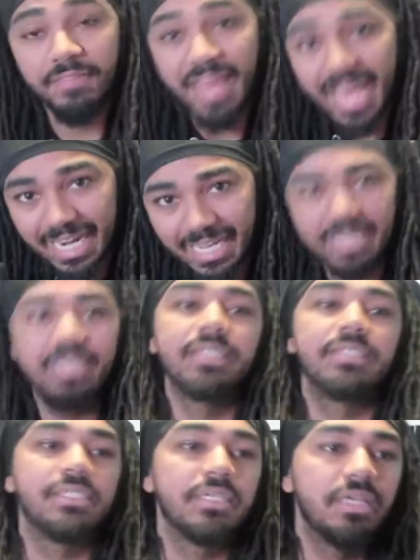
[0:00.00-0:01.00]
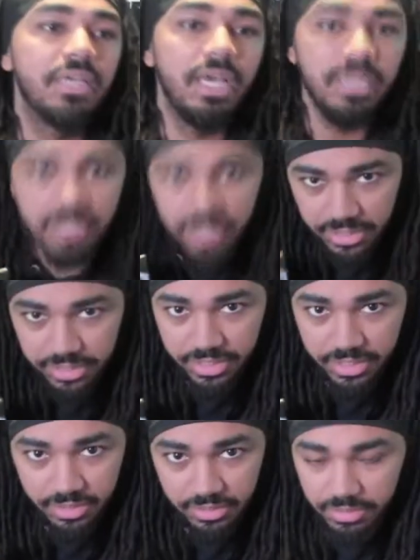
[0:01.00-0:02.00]
That is, in a
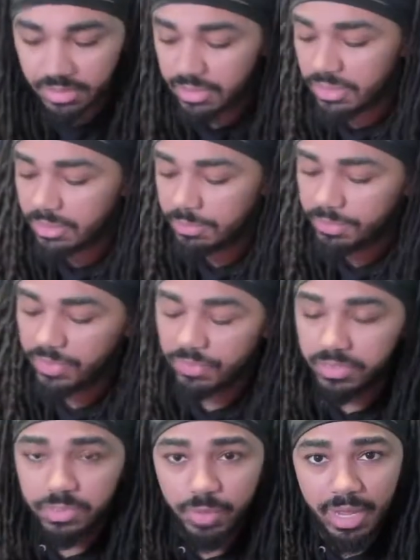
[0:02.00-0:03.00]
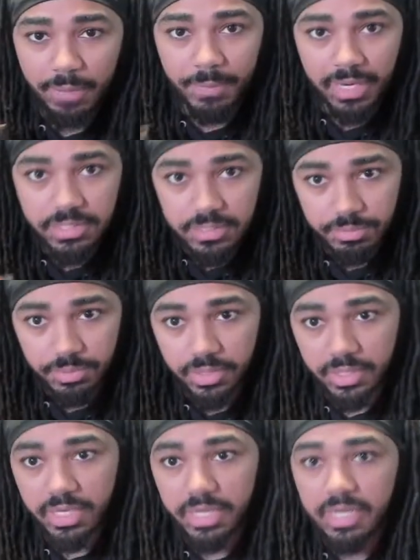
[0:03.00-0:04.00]
nutshell, the reason why I made this book